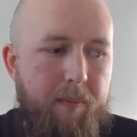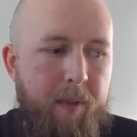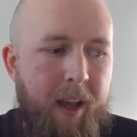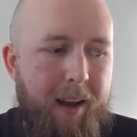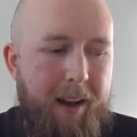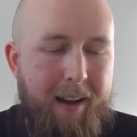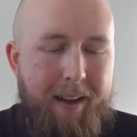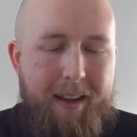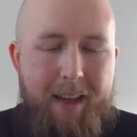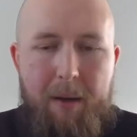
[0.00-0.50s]

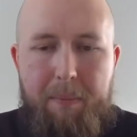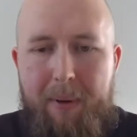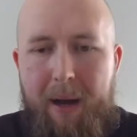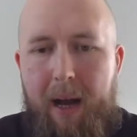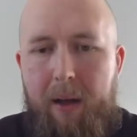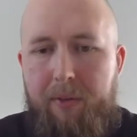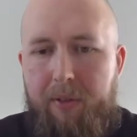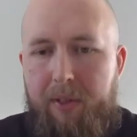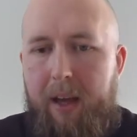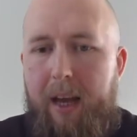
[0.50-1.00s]
clear
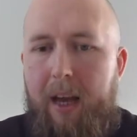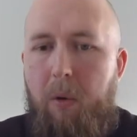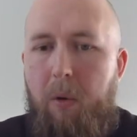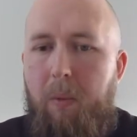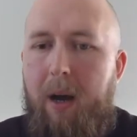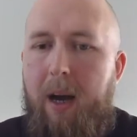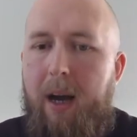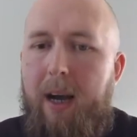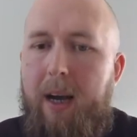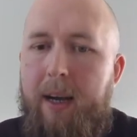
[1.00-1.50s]
path there
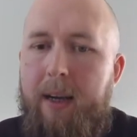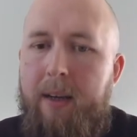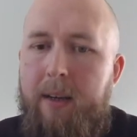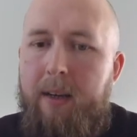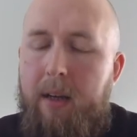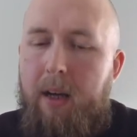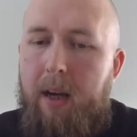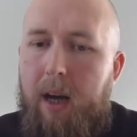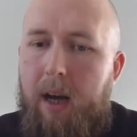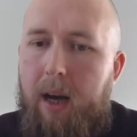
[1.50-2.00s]
where
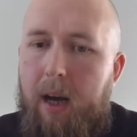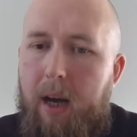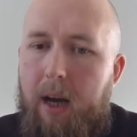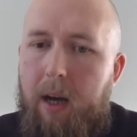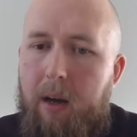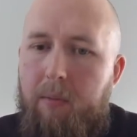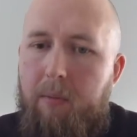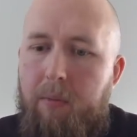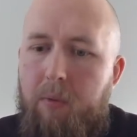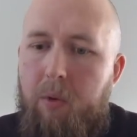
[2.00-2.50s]

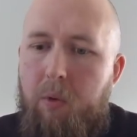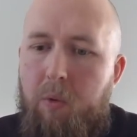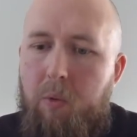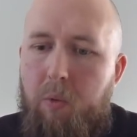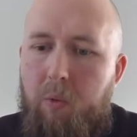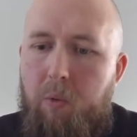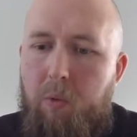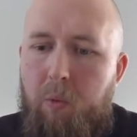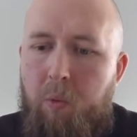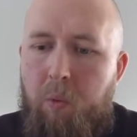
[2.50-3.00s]

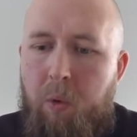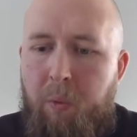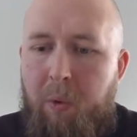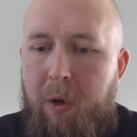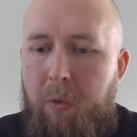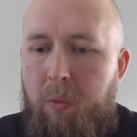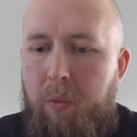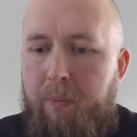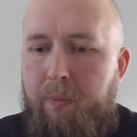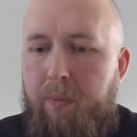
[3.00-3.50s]

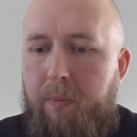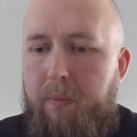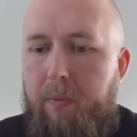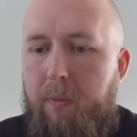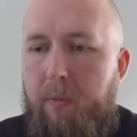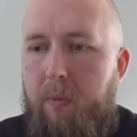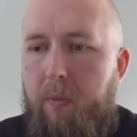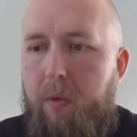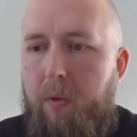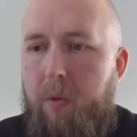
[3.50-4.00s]

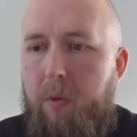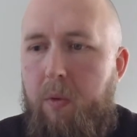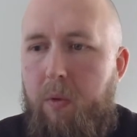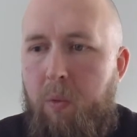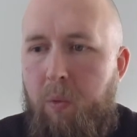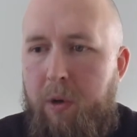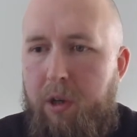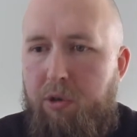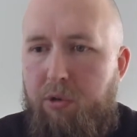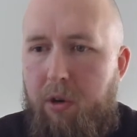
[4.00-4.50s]

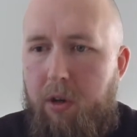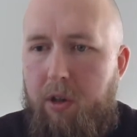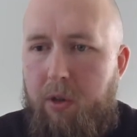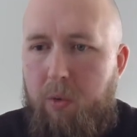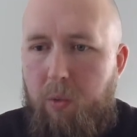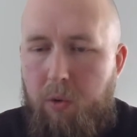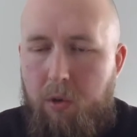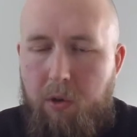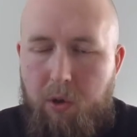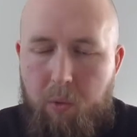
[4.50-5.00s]
we're trying to
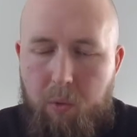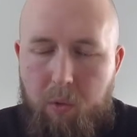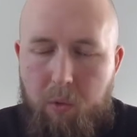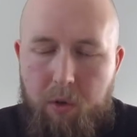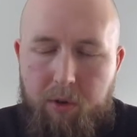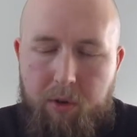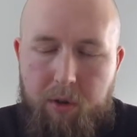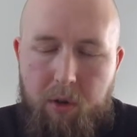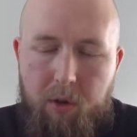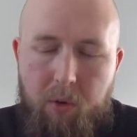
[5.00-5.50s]
work
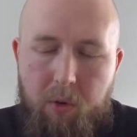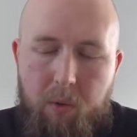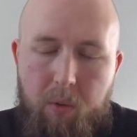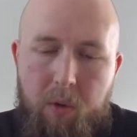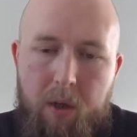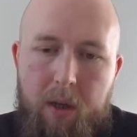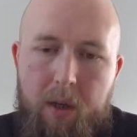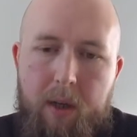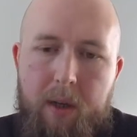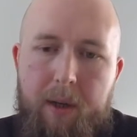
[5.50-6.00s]
towards to
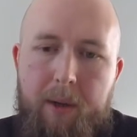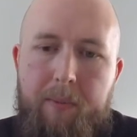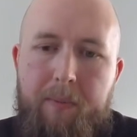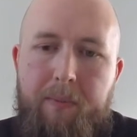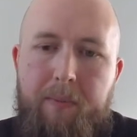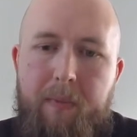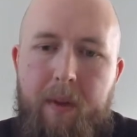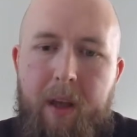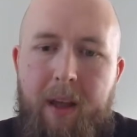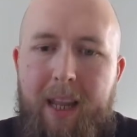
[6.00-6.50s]

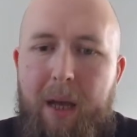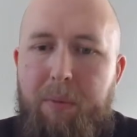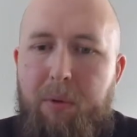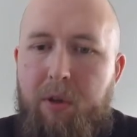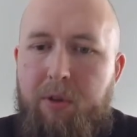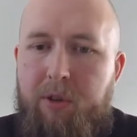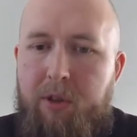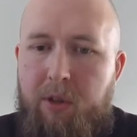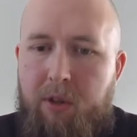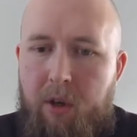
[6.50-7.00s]
enable
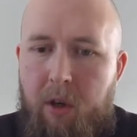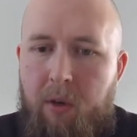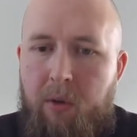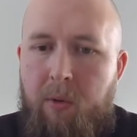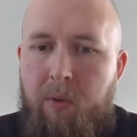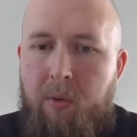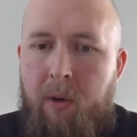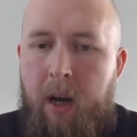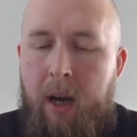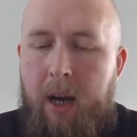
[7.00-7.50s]
us
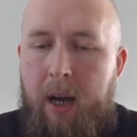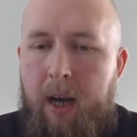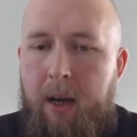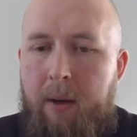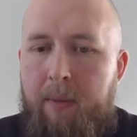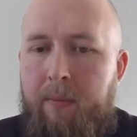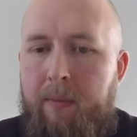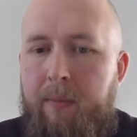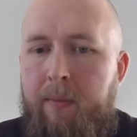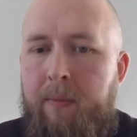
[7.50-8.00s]
to
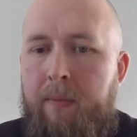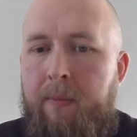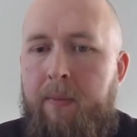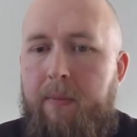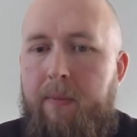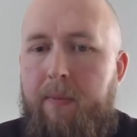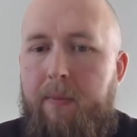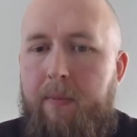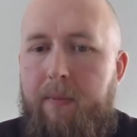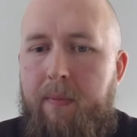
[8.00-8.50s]

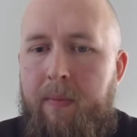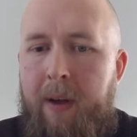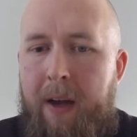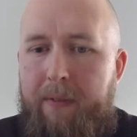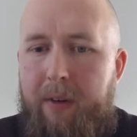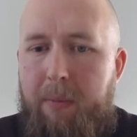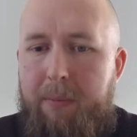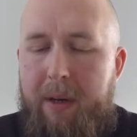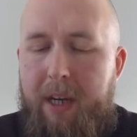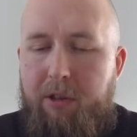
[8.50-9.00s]
have
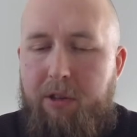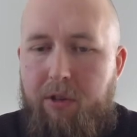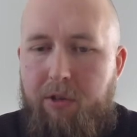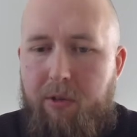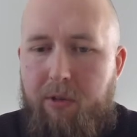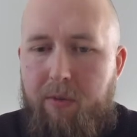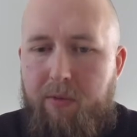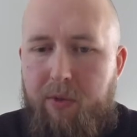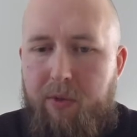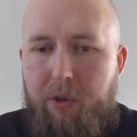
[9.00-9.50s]
that major
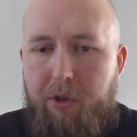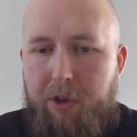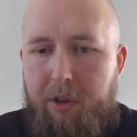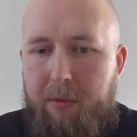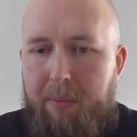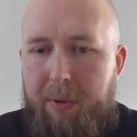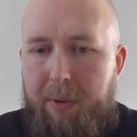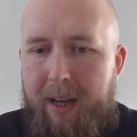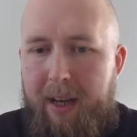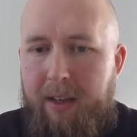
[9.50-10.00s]
incident function
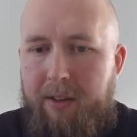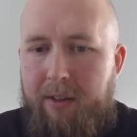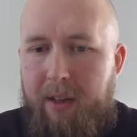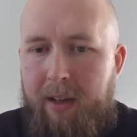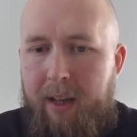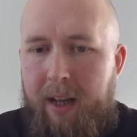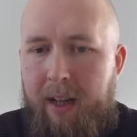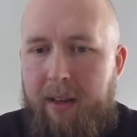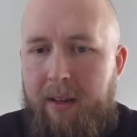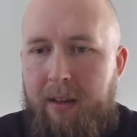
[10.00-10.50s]
in place,
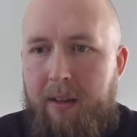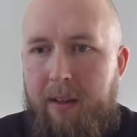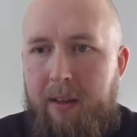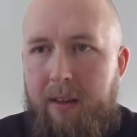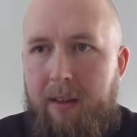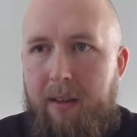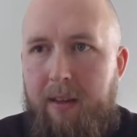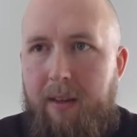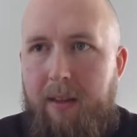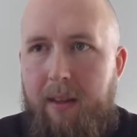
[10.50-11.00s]
and
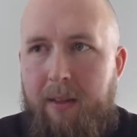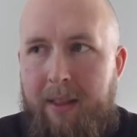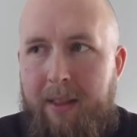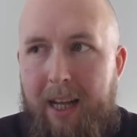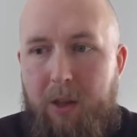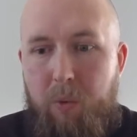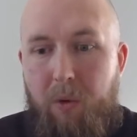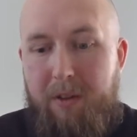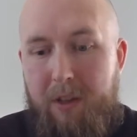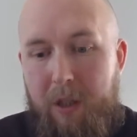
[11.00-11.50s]

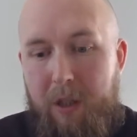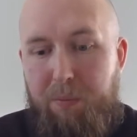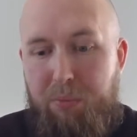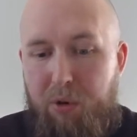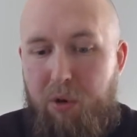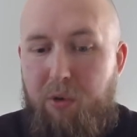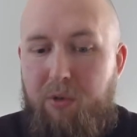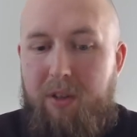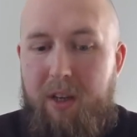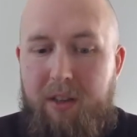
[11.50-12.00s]
that's what this
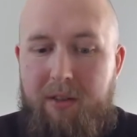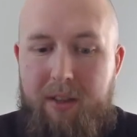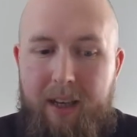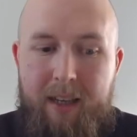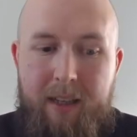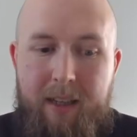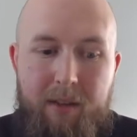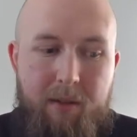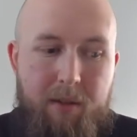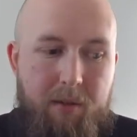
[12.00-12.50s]
process
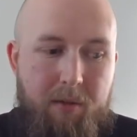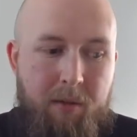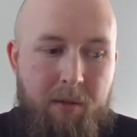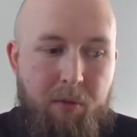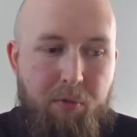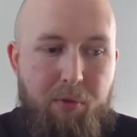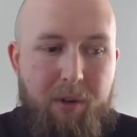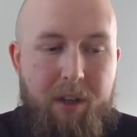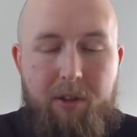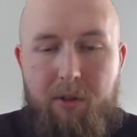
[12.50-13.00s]
is,
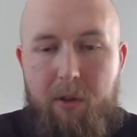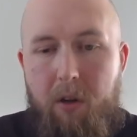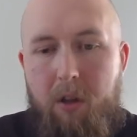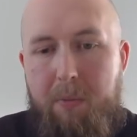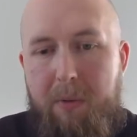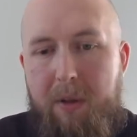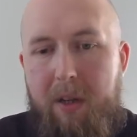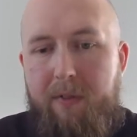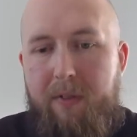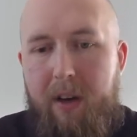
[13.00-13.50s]
really starting to
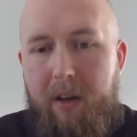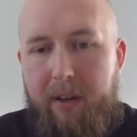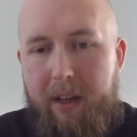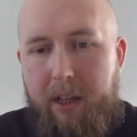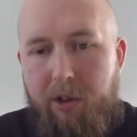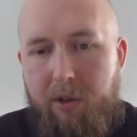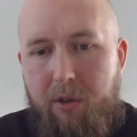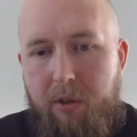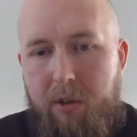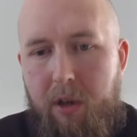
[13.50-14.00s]
be the
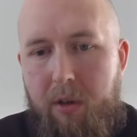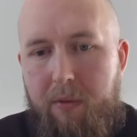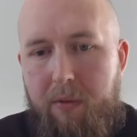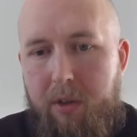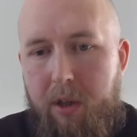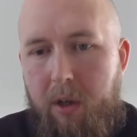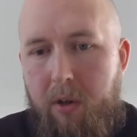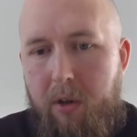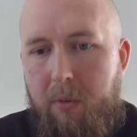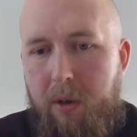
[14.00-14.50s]
foundations of.
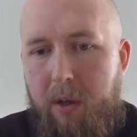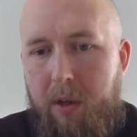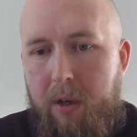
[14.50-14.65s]
So